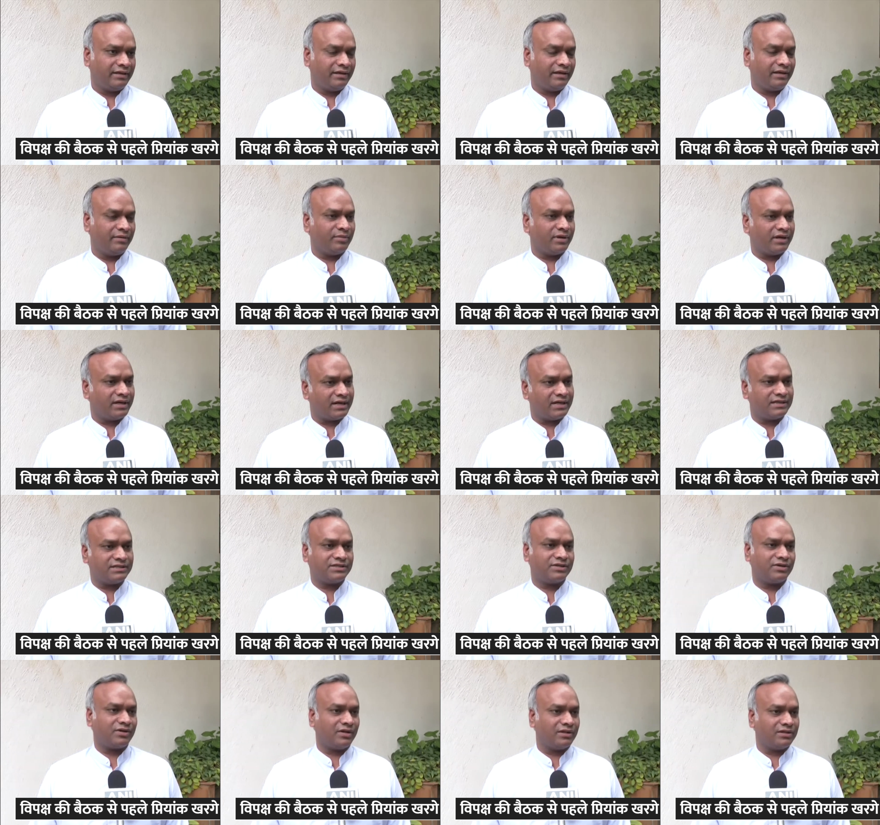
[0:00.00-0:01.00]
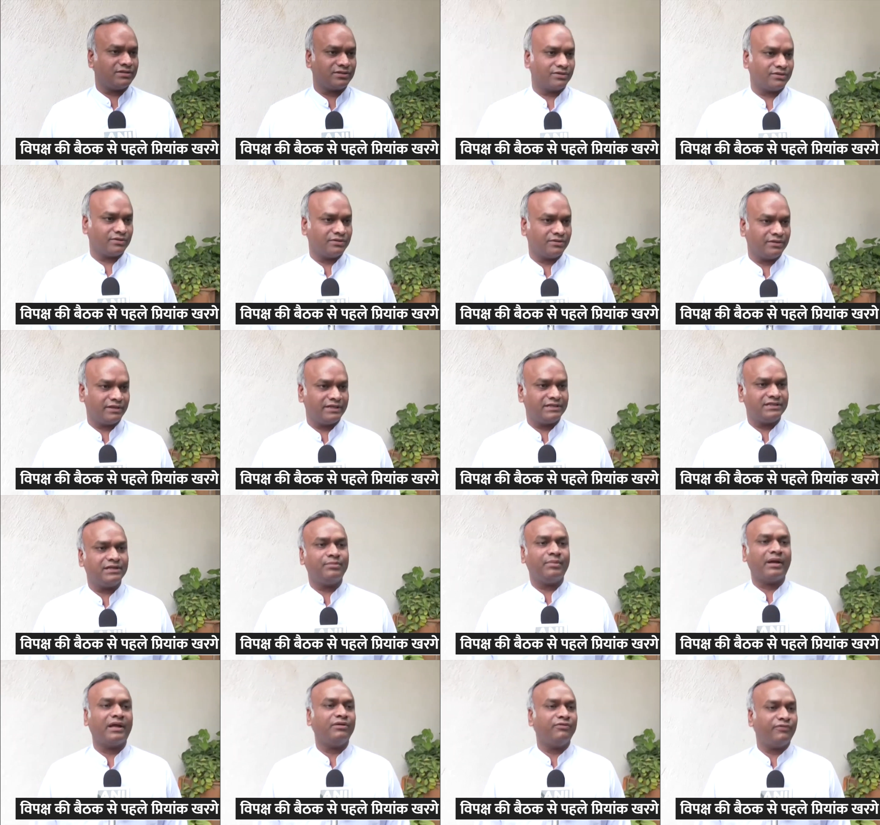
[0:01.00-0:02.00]
In Maharashtra also, it's
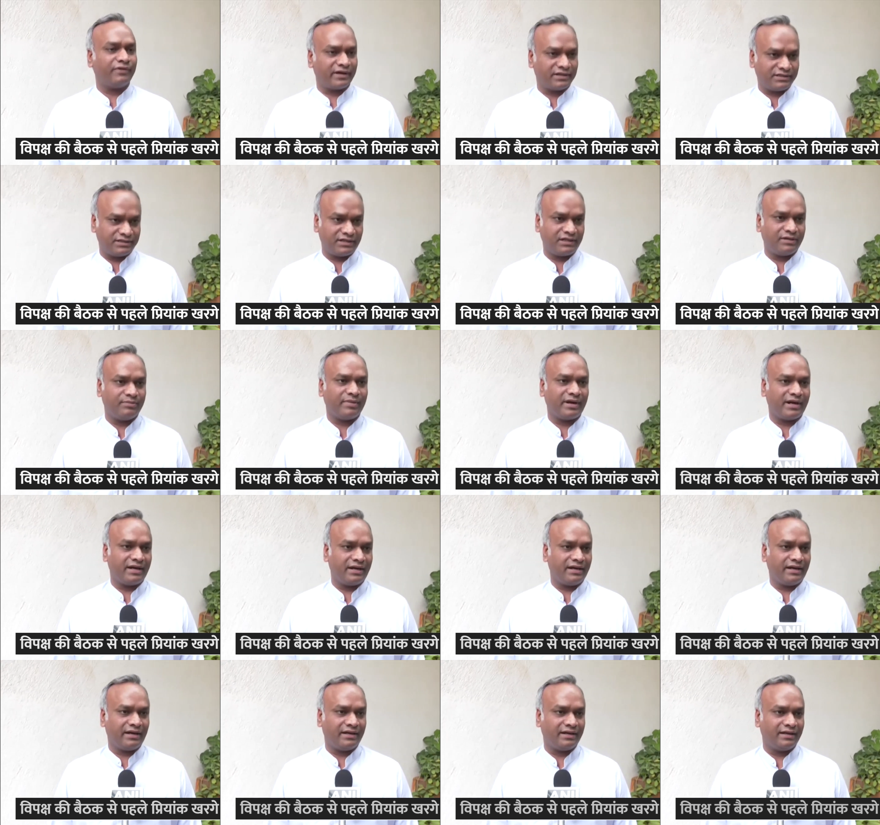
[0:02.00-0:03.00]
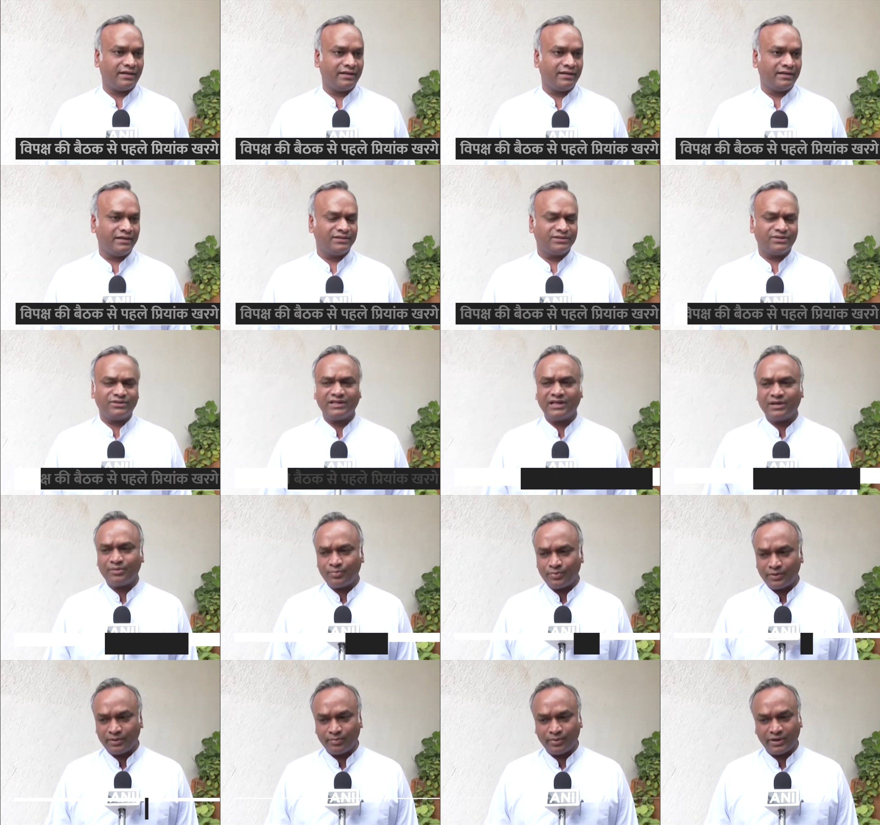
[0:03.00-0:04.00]
a manufactured mandate. So
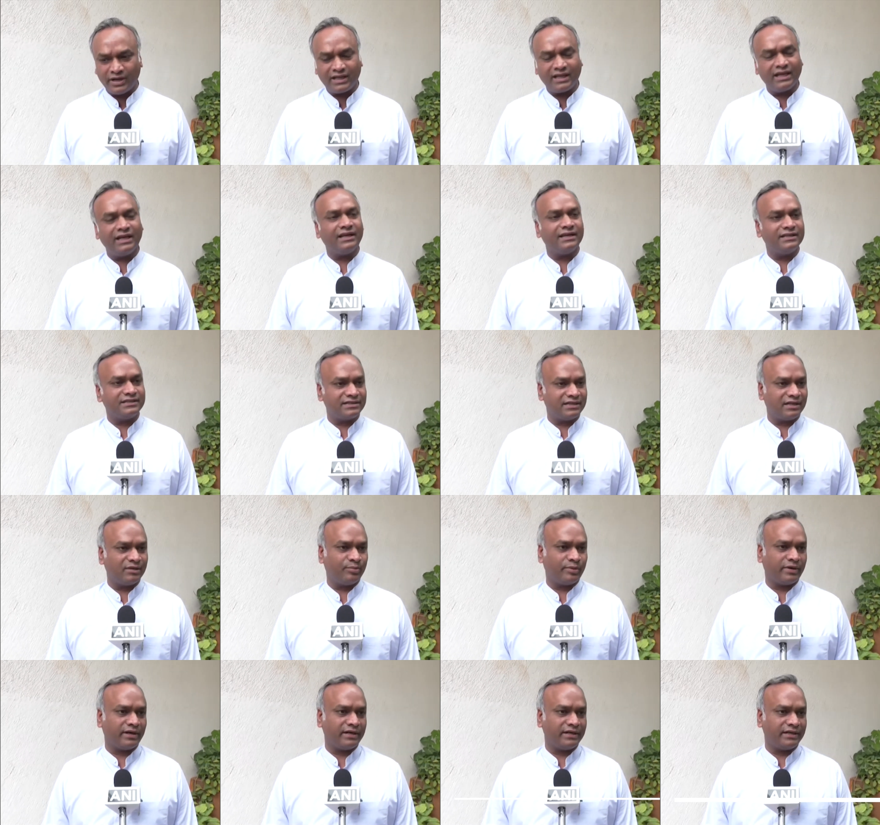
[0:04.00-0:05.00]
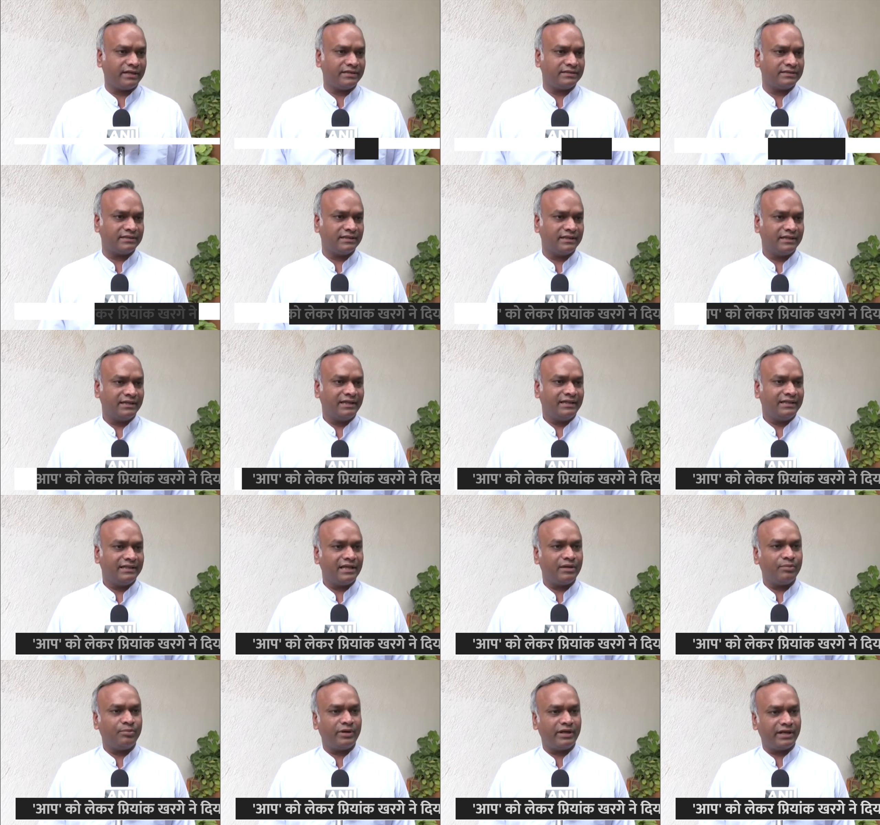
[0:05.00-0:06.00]
they're breaking regional parties,
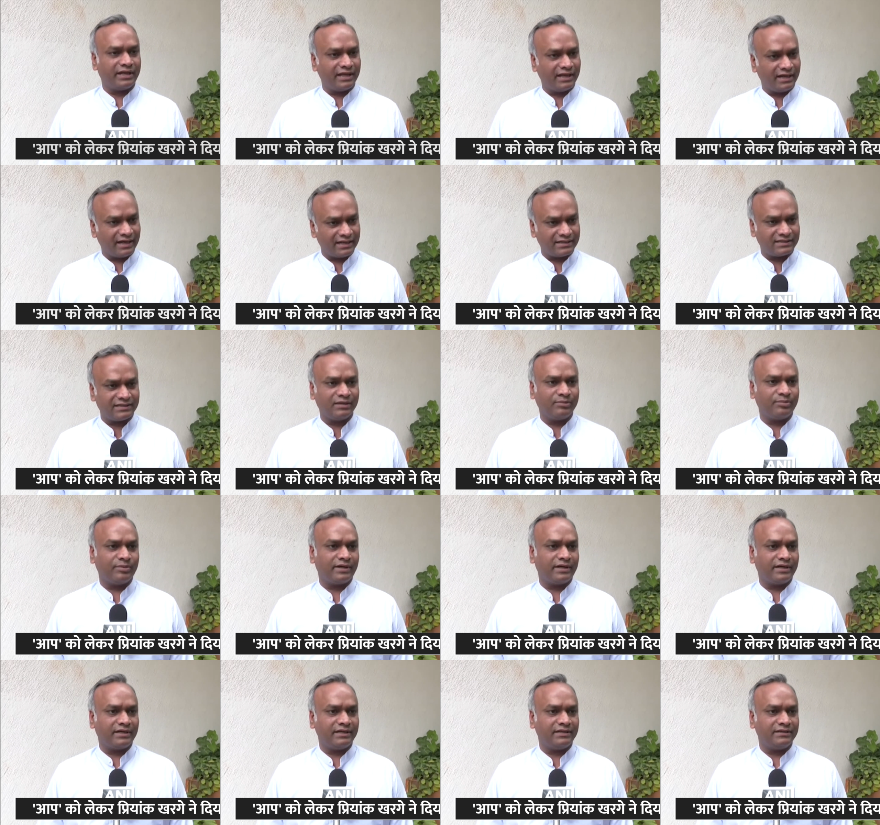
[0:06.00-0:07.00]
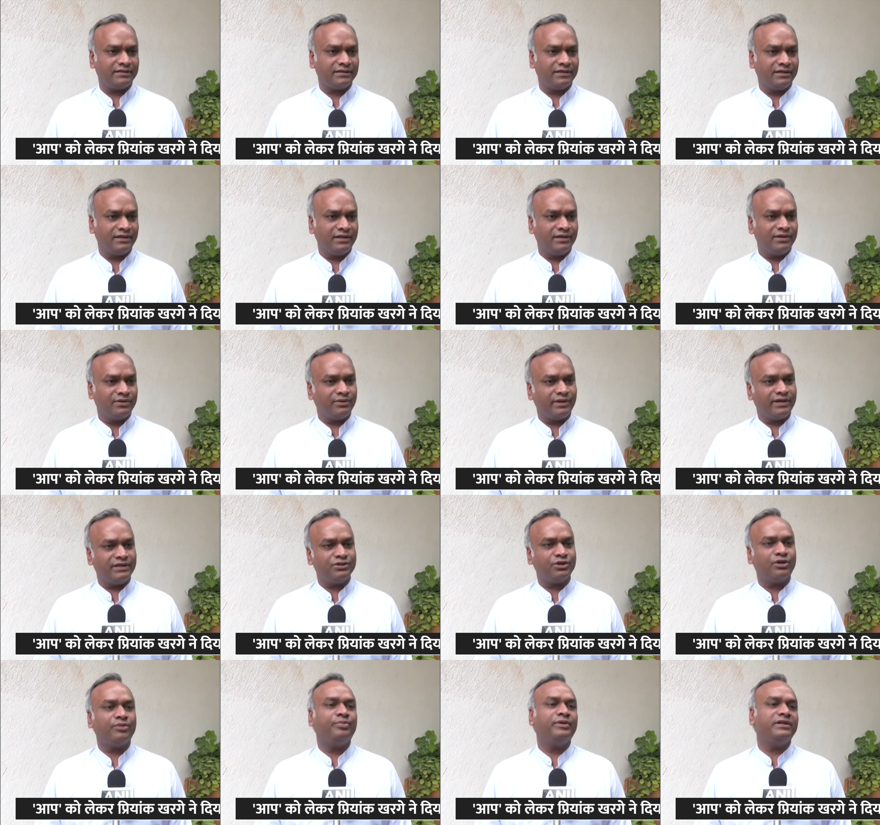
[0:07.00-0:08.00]
they're breaking national parties to
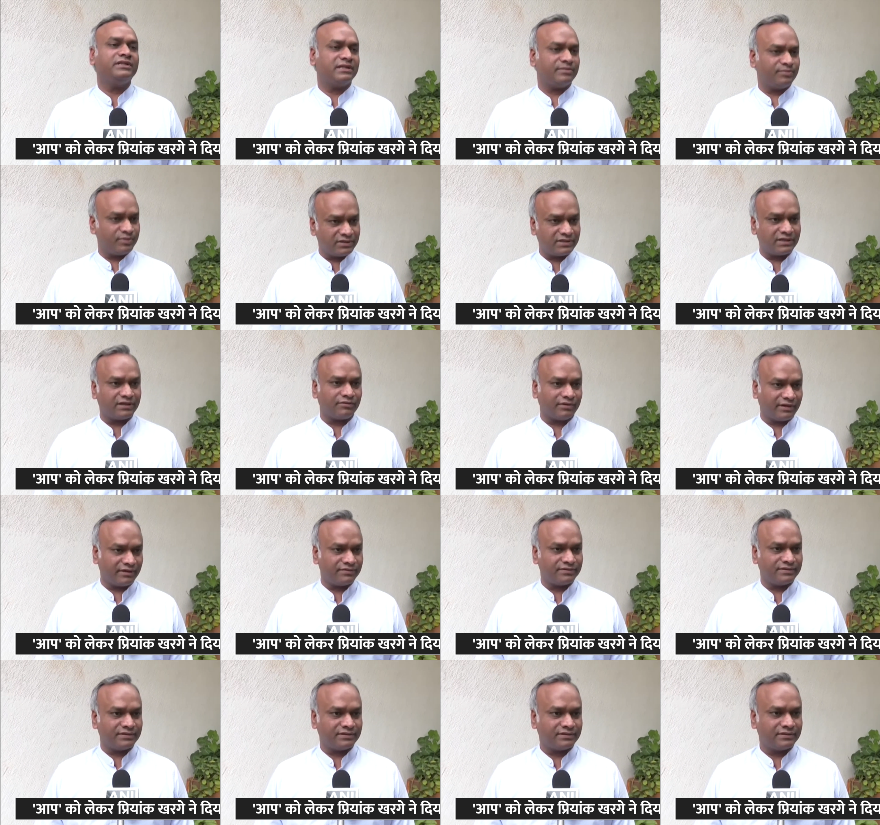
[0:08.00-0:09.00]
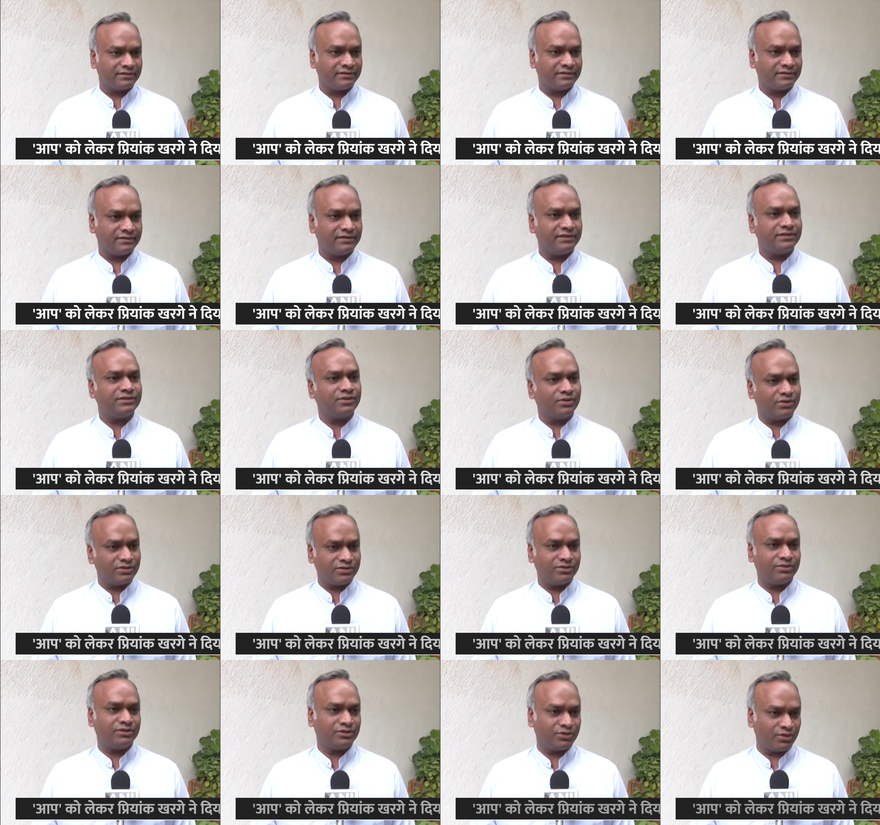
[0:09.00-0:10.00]
ensure BJP survives. This
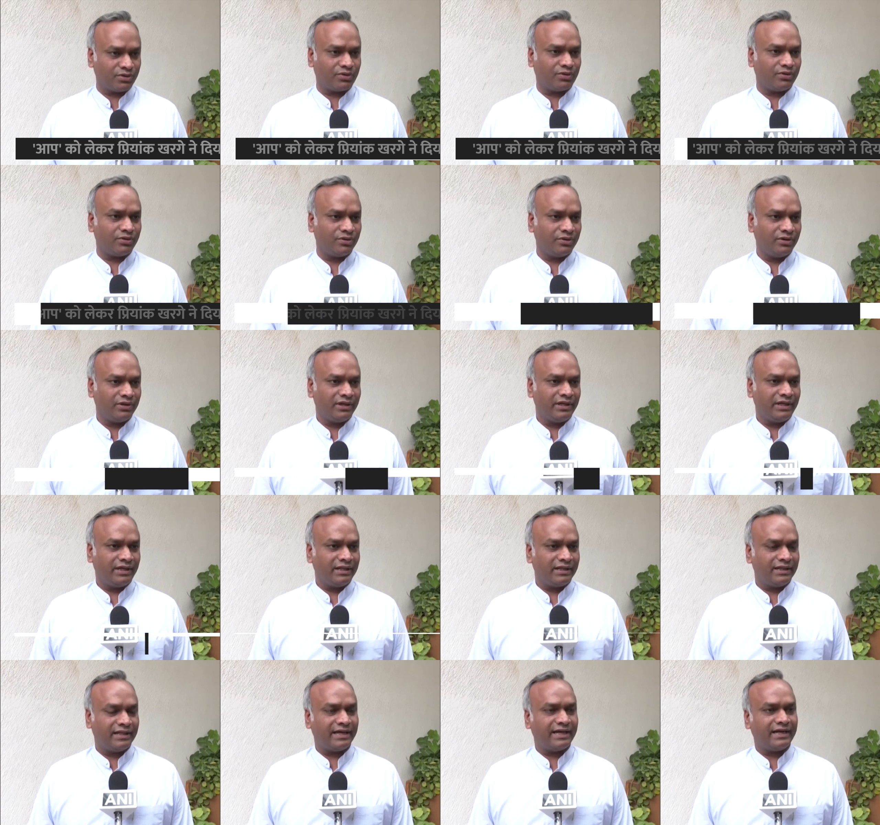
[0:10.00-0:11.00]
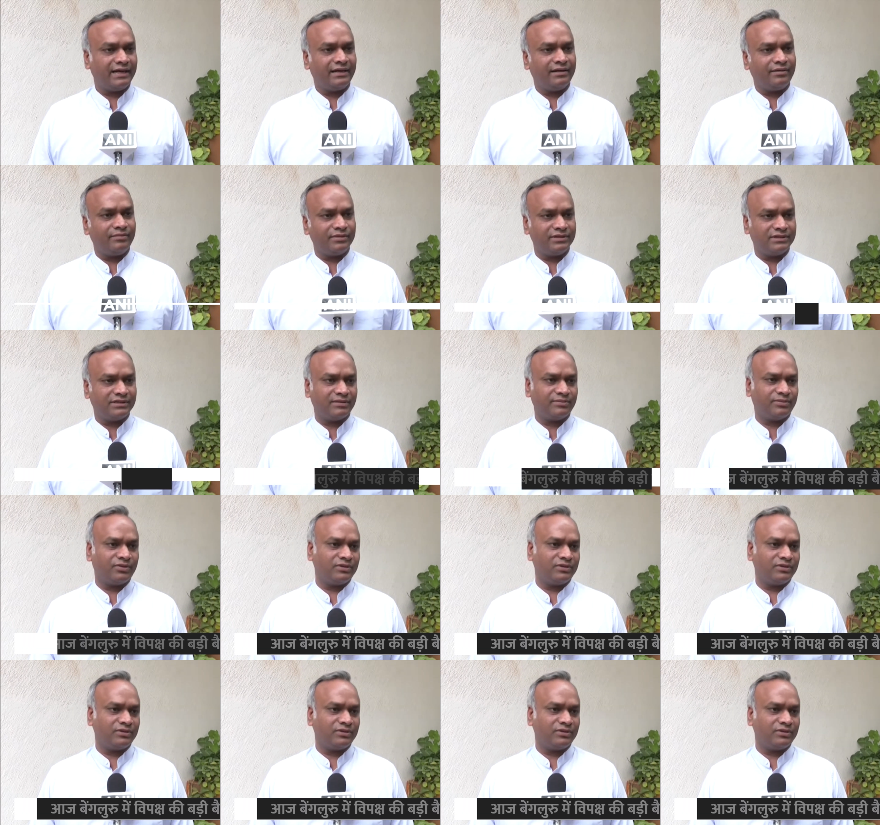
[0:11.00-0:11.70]
goes to show that Mr.